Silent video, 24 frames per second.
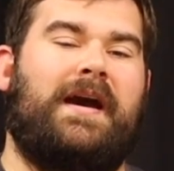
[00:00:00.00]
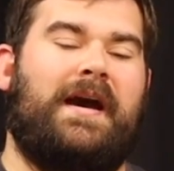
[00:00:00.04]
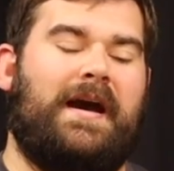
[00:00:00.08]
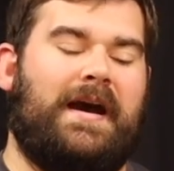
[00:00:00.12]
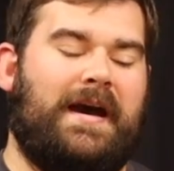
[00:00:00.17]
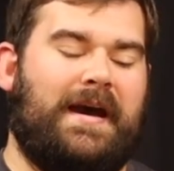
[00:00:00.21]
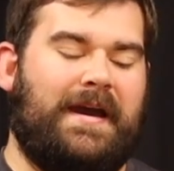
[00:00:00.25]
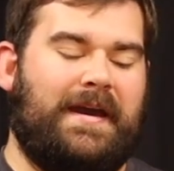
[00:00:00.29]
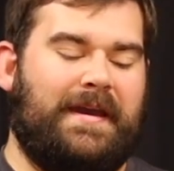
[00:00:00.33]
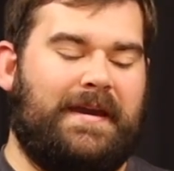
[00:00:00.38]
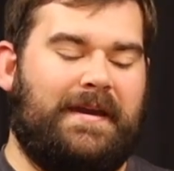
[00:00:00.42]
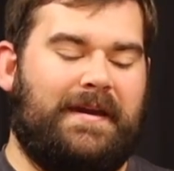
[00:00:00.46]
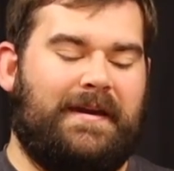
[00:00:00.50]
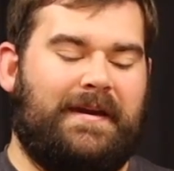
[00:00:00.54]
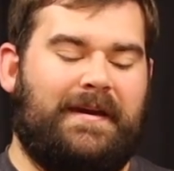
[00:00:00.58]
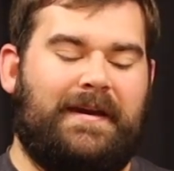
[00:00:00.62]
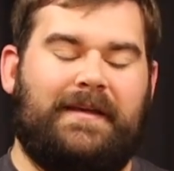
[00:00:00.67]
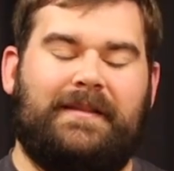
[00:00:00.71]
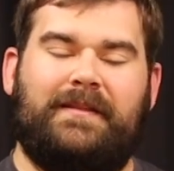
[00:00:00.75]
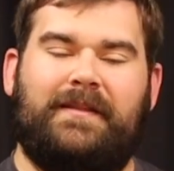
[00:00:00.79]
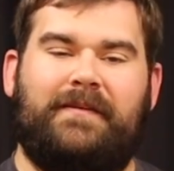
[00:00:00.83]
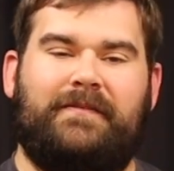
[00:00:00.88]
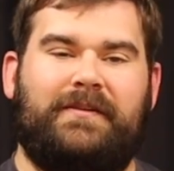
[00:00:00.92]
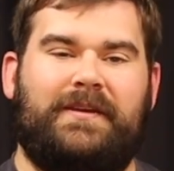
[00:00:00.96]

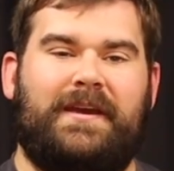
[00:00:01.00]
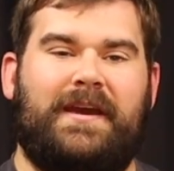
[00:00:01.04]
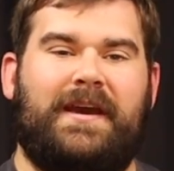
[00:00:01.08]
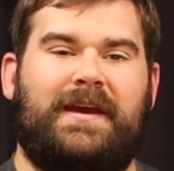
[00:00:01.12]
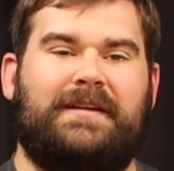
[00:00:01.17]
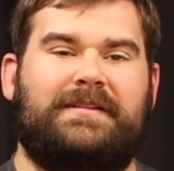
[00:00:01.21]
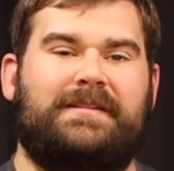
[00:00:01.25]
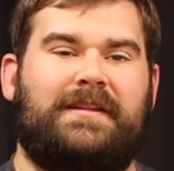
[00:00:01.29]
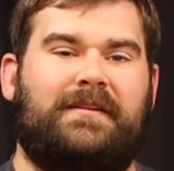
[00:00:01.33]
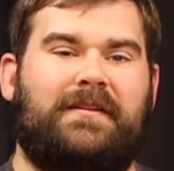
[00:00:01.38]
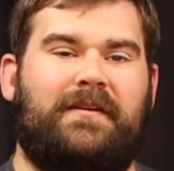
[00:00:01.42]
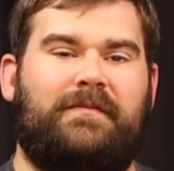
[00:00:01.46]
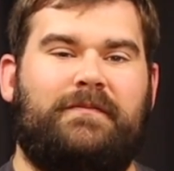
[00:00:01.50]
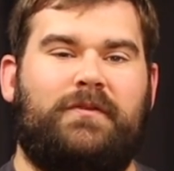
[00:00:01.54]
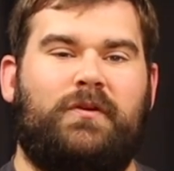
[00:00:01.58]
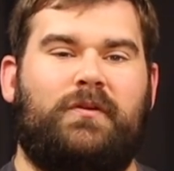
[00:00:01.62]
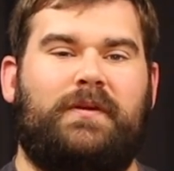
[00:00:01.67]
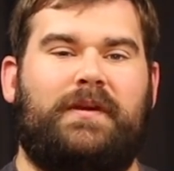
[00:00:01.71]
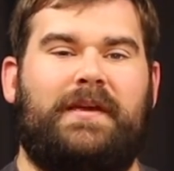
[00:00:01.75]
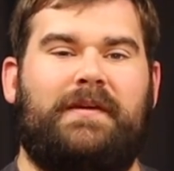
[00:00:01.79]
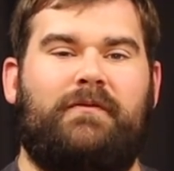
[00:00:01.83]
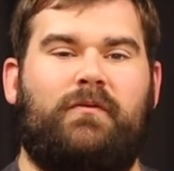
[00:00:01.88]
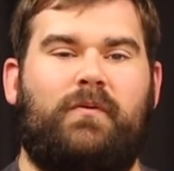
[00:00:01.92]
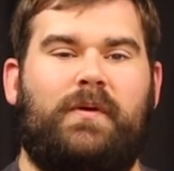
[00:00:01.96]
I love you guys. I love
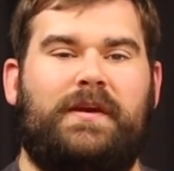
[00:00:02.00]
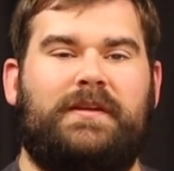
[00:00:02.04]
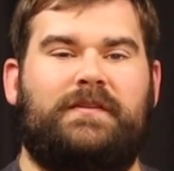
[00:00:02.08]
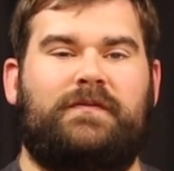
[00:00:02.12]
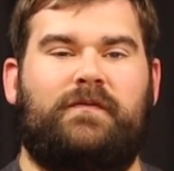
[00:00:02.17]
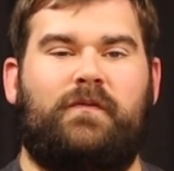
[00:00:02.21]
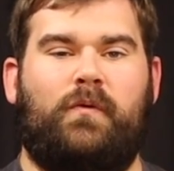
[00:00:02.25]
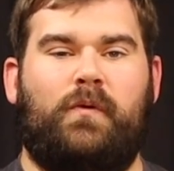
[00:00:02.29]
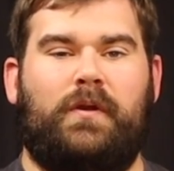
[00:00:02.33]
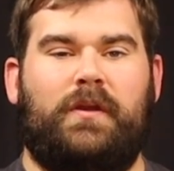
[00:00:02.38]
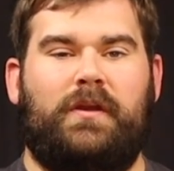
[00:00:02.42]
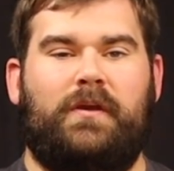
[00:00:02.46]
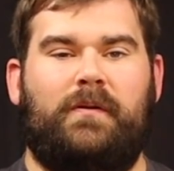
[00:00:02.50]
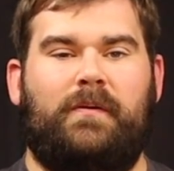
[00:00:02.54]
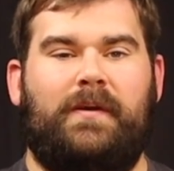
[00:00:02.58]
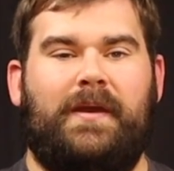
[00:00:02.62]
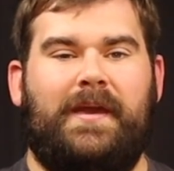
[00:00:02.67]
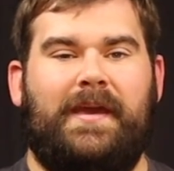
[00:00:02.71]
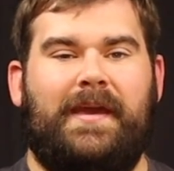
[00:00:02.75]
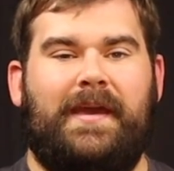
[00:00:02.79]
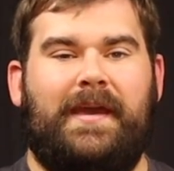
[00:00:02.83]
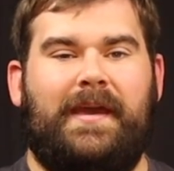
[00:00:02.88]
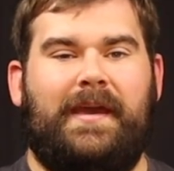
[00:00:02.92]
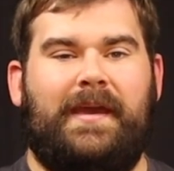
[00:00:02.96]
doing giveaways for you,
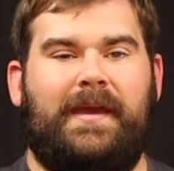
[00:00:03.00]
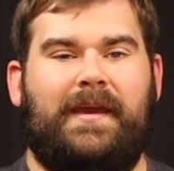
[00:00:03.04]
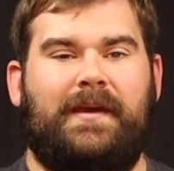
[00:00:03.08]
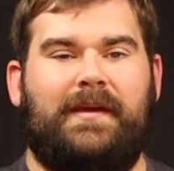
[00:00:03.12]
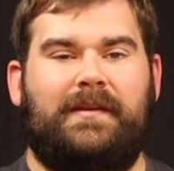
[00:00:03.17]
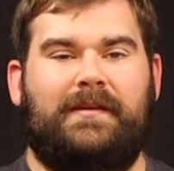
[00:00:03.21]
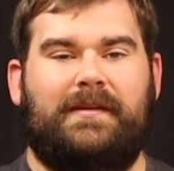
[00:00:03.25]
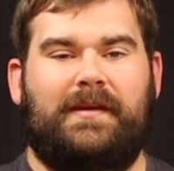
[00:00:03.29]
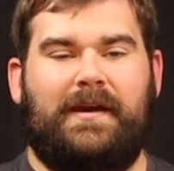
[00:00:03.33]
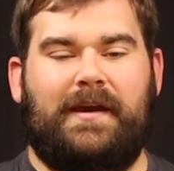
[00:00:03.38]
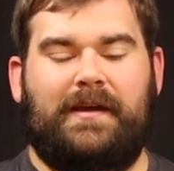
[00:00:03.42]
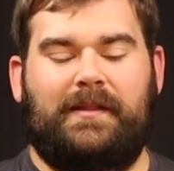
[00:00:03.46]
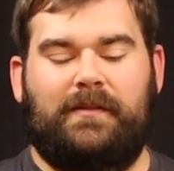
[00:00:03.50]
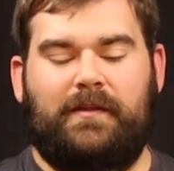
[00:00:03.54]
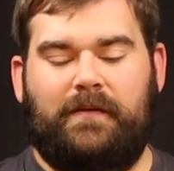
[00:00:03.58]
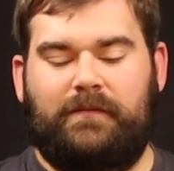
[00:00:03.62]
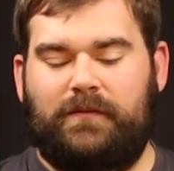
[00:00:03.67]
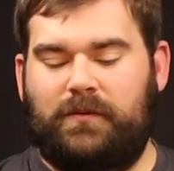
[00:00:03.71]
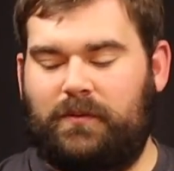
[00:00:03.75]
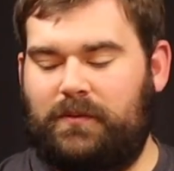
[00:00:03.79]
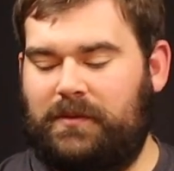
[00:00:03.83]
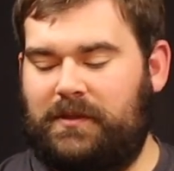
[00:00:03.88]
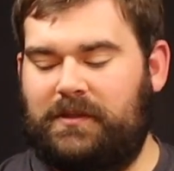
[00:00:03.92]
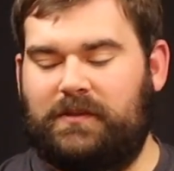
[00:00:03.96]
and I love
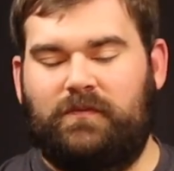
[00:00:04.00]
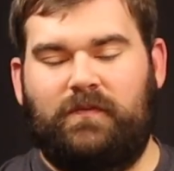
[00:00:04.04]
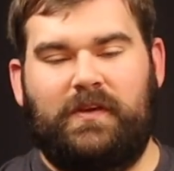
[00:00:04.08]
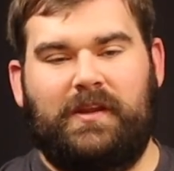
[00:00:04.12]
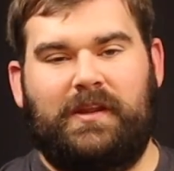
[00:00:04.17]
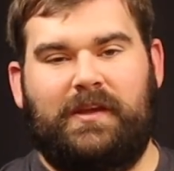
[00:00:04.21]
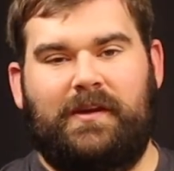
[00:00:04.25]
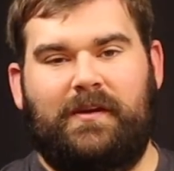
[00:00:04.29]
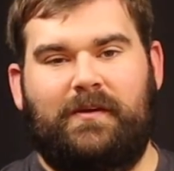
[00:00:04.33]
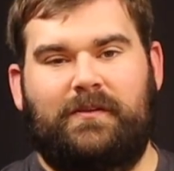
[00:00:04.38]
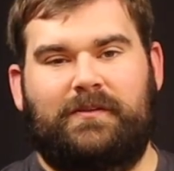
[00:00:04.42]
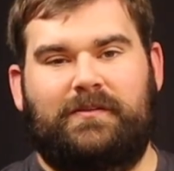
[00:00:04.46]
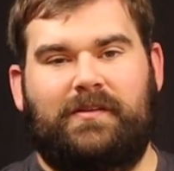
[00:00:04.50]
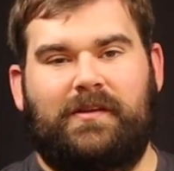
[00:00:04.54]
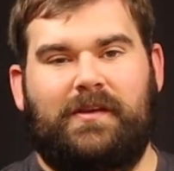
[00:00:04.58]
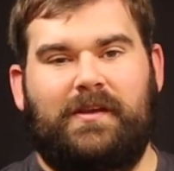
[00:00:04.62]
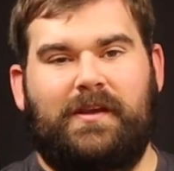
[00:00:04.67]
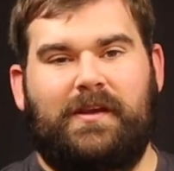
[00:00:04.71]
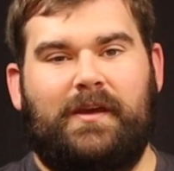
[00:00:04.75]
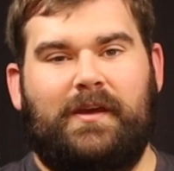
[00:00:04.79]
doing these videos.